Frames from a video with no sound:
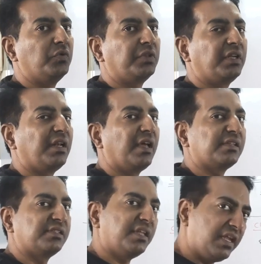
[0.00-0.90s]
to use
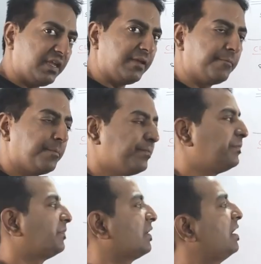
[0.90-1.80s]
class C,
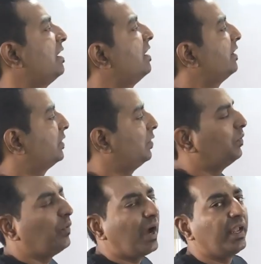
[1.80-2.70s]

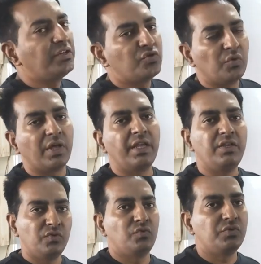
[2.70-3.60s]
so why should I
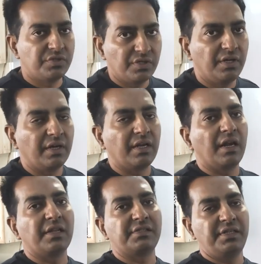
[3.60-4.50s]
use a
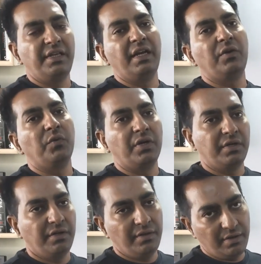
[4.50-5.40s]
class C
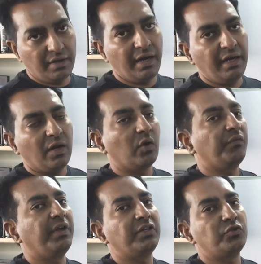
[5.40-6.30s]
network, right?
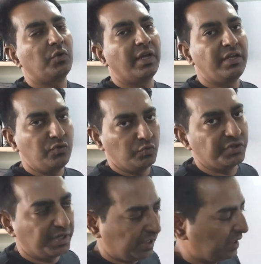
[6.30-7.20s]
Or where should I
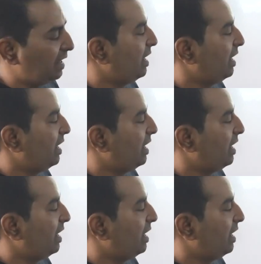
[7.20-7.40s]
use it?